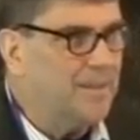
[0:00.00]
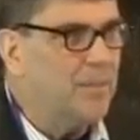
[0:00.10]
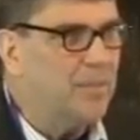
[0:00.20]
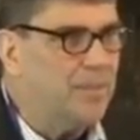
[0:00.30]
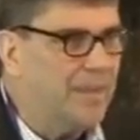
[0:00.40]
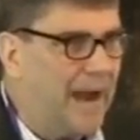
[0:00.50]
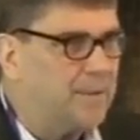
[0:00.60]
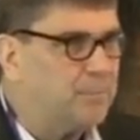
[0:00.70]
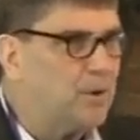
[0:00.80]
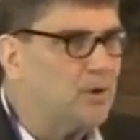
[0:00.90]

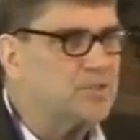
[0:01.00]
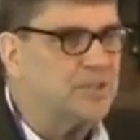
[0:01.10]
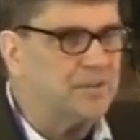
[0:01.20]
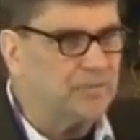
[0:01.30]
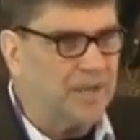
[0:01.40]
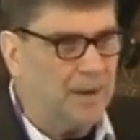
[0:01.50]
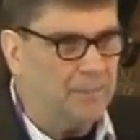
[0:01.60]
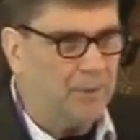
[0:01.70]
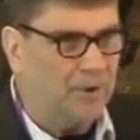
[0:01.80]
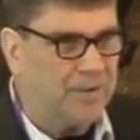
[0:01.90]
that person that
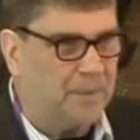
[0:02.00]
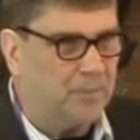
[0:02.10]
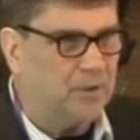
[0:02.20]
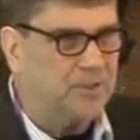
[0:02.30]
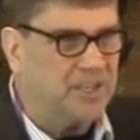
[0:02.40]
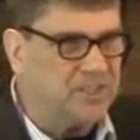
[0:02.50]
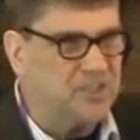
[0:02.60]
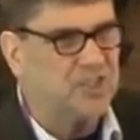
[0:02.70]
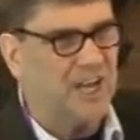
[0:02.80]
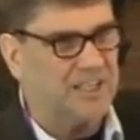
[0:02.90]
got, bought that book didn't
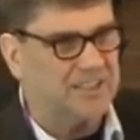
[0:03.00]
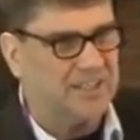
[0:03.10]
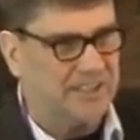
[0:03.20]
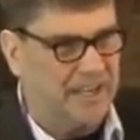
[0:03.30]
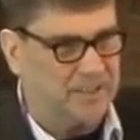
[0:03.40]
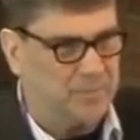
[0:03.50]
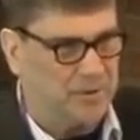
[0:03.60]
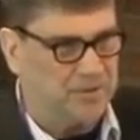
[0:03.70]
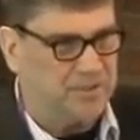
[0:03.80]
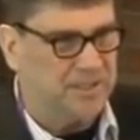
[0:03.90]
sell it to the next
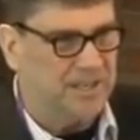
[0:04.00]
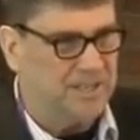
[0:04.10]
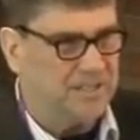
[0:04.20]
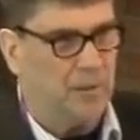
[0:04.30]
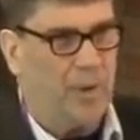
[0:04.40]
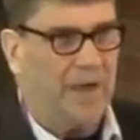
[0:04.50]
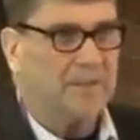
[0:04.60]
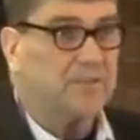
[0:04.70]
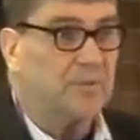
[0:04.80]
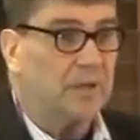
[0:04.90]
person, saying, wow,
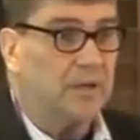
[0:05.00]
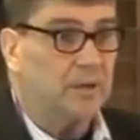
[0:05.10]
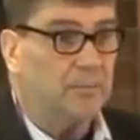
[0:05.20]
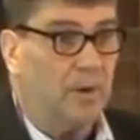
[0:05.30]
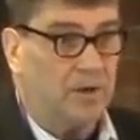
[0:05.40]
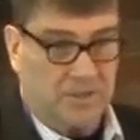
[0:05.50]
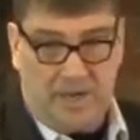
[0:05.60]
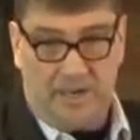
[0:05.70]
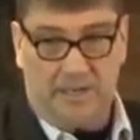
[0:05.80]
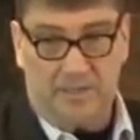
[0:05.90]
this is really a good book. So
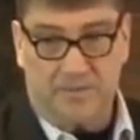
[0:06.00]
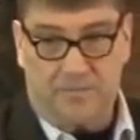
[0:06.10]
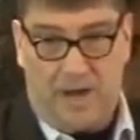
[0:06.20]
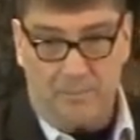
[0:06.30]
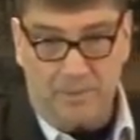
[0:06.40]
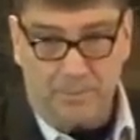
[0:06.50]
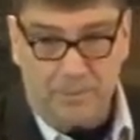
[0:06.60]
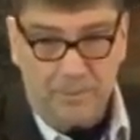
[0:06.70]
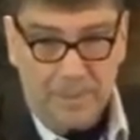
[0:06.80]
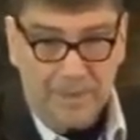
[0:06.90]
now you got your five
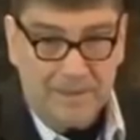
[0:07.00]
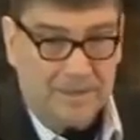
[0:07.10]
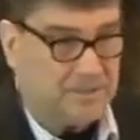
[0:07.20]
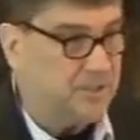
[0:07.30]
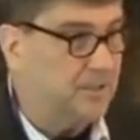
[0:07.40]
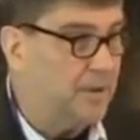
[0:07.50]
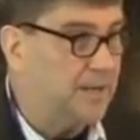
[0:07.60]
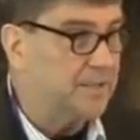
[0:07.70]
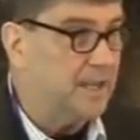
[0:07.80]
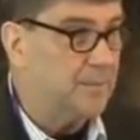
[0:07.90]
people sitting
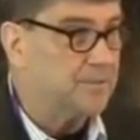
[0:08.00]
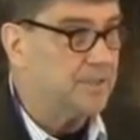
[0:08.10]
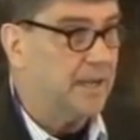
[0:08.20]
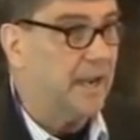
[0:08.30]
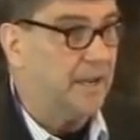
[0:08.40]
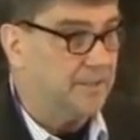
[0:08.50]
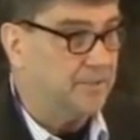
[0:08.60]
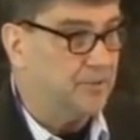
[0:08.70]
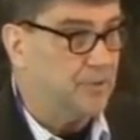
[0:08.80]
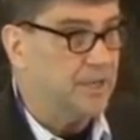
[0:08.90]
around the table saying, hey,
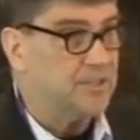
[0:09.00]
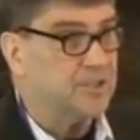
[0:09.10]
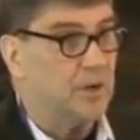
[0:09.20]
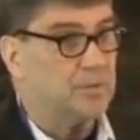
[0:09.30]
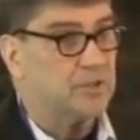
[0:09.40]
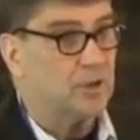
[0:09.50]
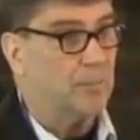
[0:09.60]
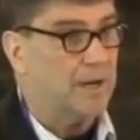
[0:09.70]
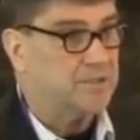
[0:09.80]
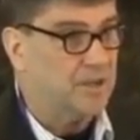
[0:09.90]
did you read
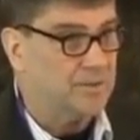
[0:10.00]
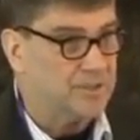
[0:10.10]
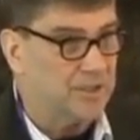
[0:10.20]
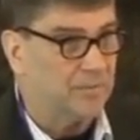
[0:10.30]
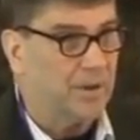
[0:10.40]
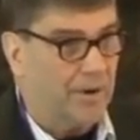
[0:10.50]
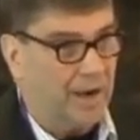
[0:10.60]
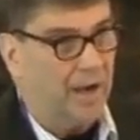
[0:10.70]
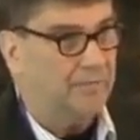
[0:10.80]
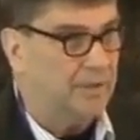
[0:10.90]
so-and-so by so-and-so? No,
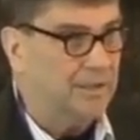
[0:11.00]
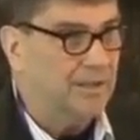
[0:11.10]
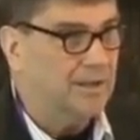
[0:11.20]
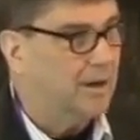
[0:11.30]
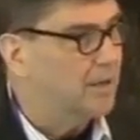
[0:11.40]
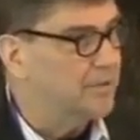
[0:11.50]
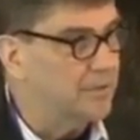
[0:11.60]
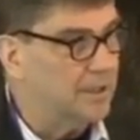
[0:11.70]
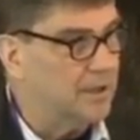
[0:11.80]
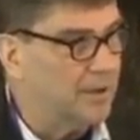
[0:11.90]
I haven't. Oh, you
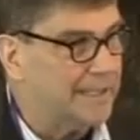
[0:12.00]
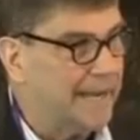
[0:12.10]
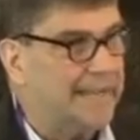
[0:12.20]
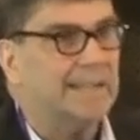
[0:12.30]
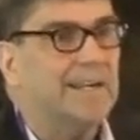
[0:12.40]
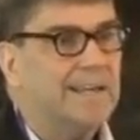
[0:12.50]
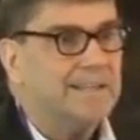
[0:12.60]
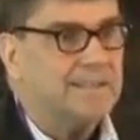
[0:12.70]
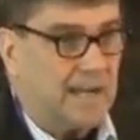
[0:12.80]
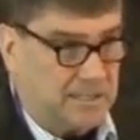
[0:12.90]
really ought to get it.
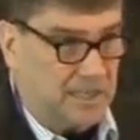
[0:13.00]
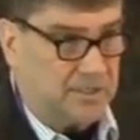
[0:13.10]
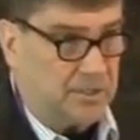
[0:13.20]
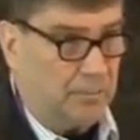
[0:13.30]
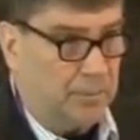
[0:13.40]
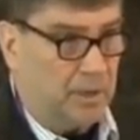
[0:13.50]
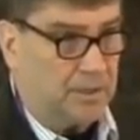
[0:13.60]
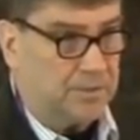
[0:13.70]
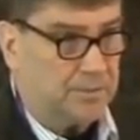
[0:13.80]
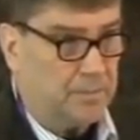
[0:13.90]
That's how you sell books.